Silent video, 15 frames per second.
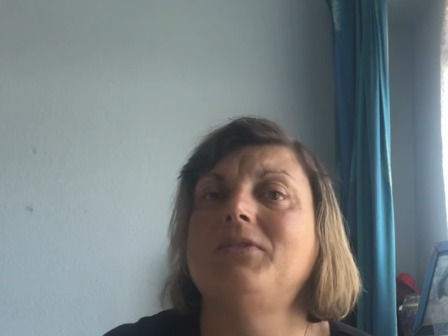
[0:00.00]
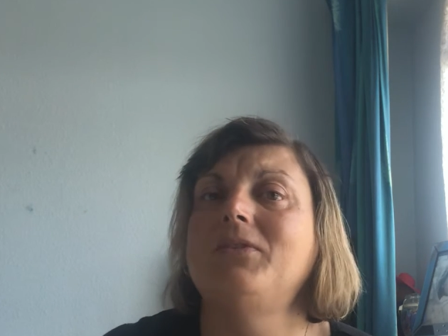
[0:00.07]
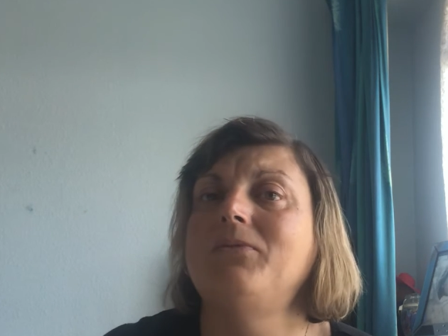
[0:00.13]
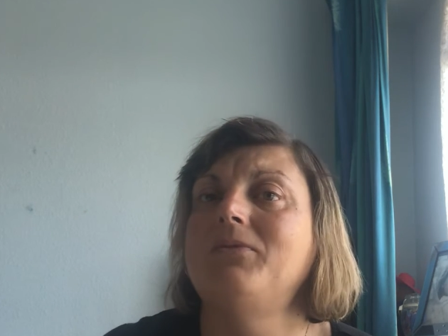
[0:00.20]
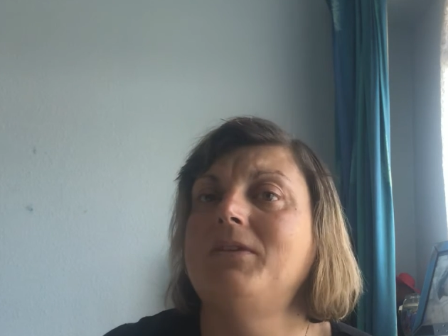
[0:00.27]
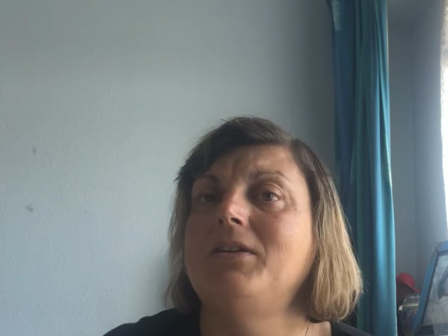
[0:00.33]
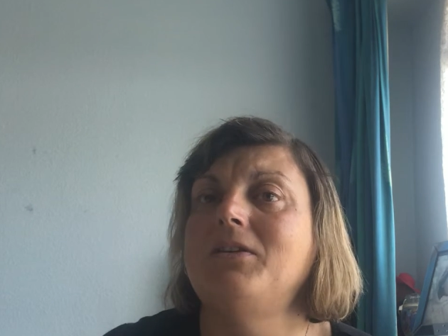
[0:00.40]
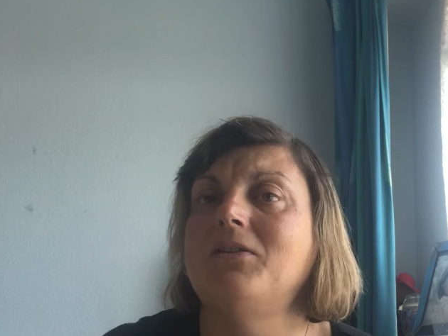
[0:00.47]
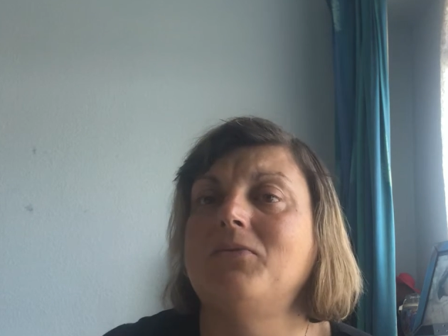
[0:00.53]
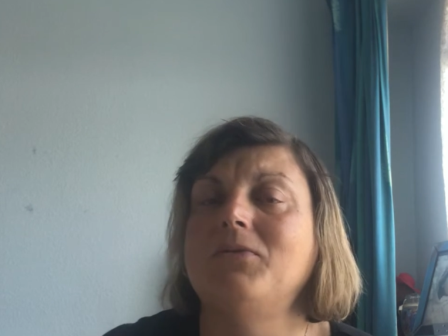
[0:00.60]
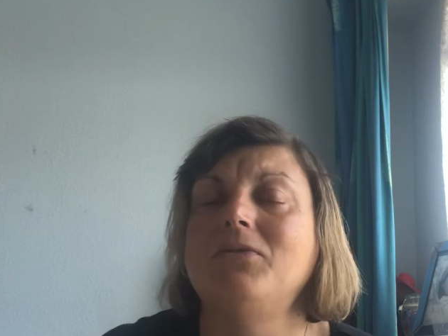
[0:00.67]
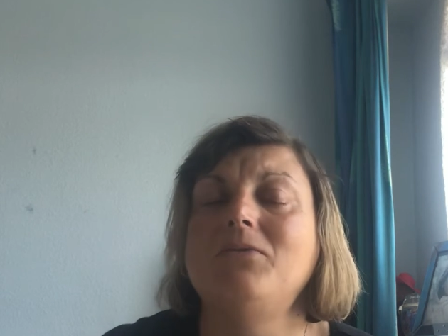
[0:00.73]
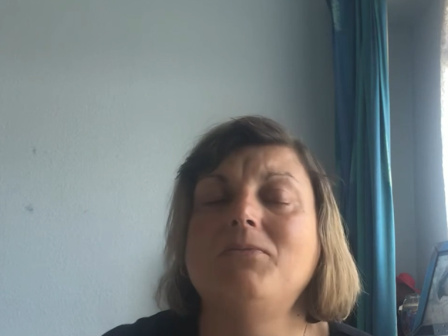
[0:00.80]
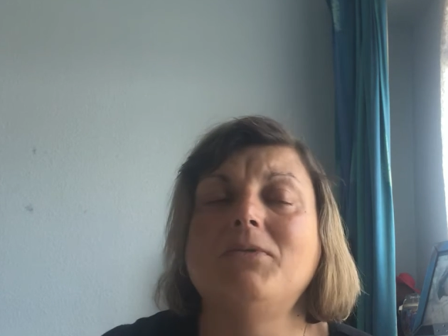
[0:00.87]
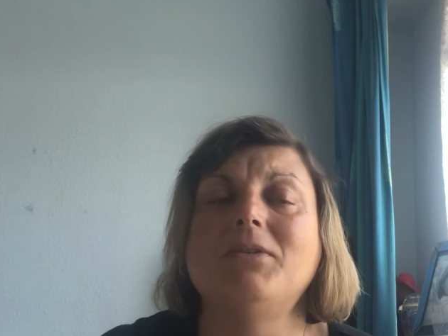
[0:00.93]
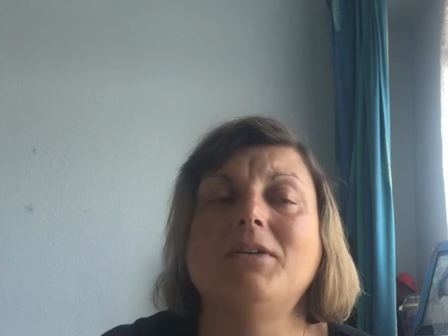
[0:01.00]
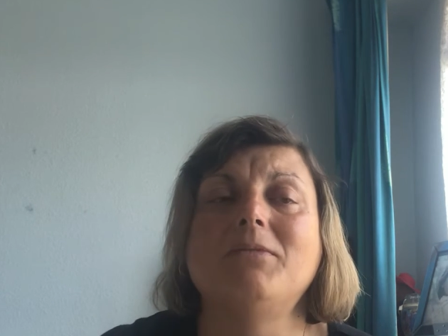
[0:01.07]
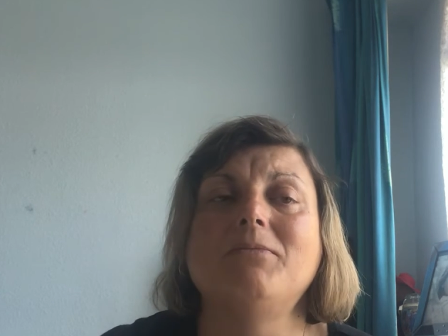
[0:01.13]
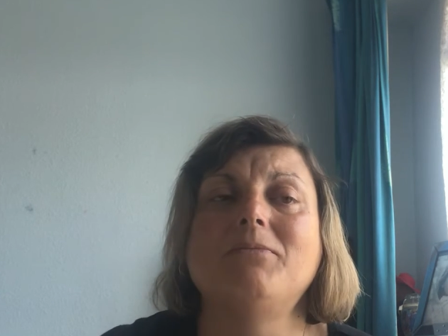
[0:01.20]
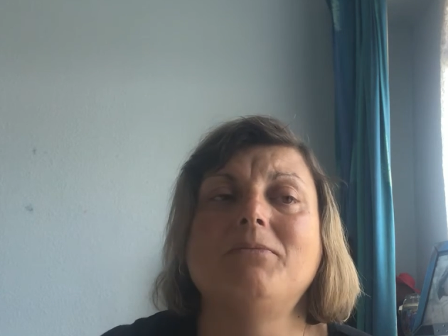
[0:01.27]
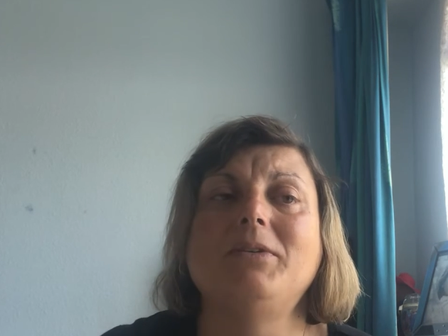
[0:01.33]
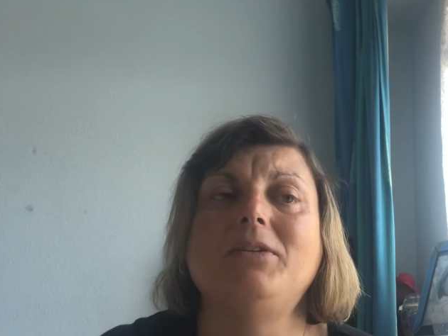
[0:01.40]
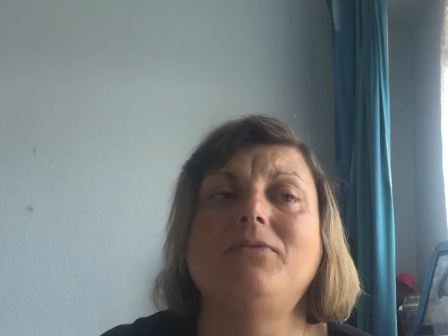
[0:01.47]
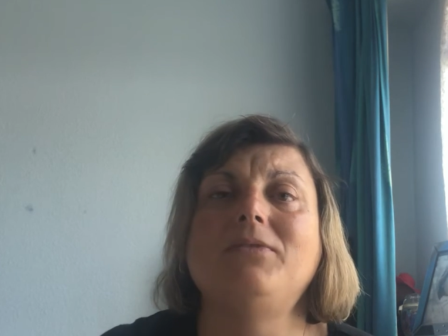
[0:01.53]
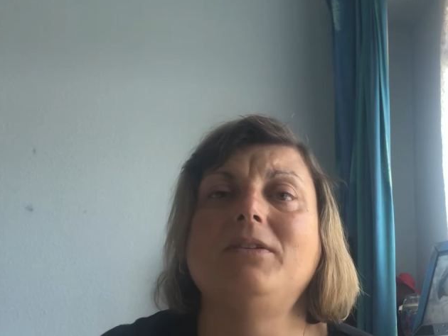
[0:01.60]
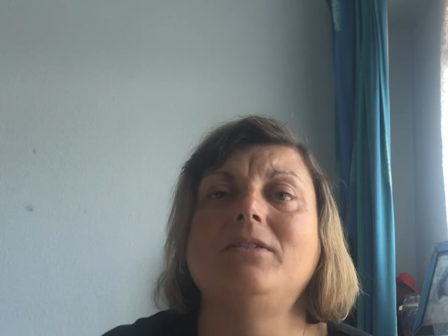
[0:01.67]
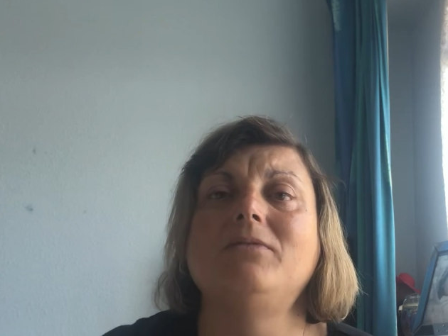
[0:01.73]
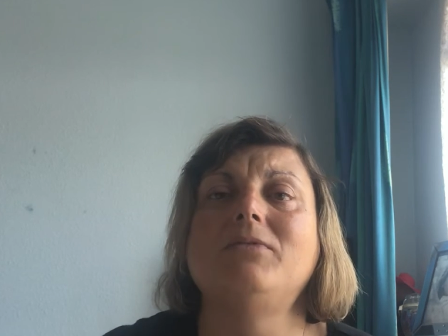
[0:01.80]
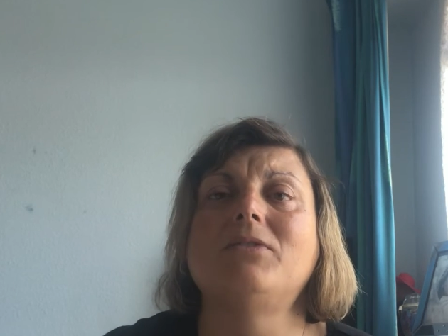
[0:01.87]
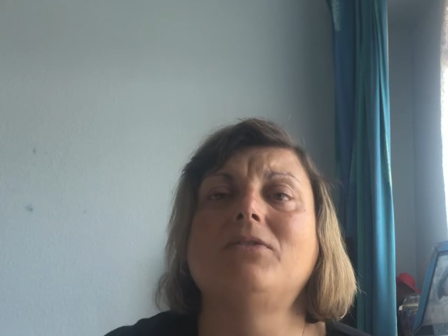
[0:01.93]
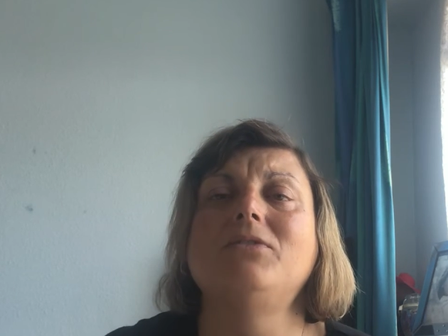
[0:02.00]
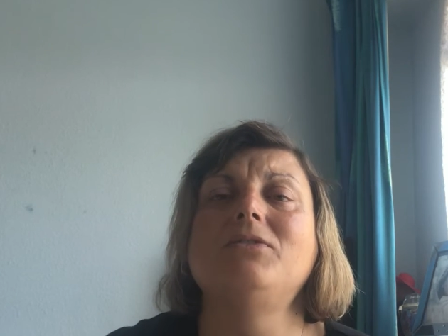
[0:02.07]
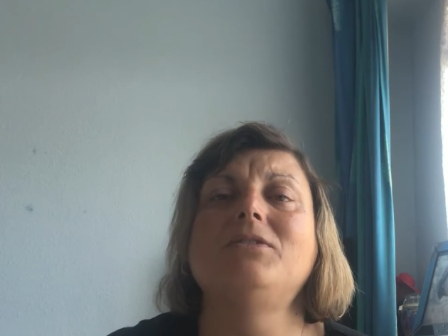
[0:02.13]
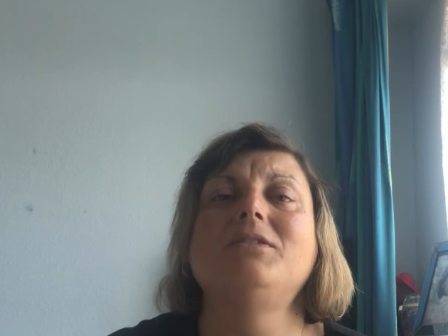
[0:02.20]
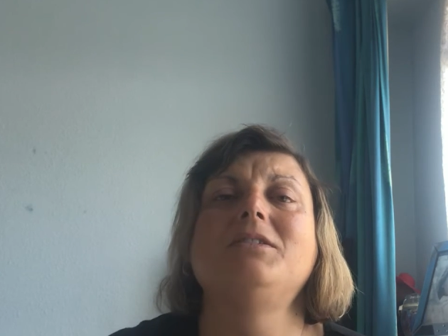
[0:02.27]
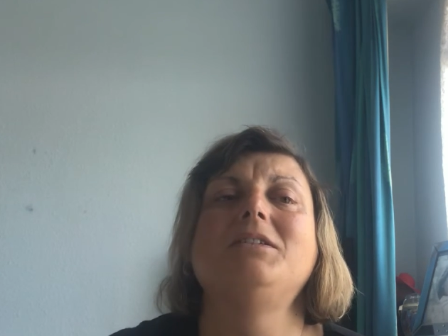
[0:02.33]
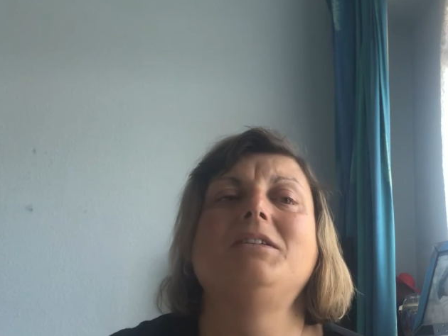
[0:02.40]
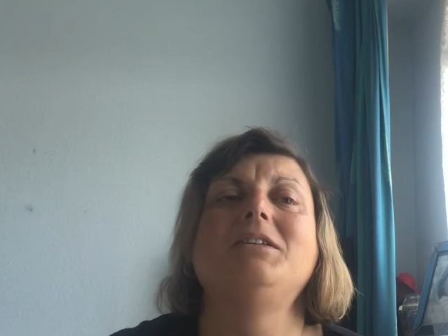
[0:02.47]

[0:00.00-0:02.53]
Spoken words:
don't think I will, but be lovely if I could.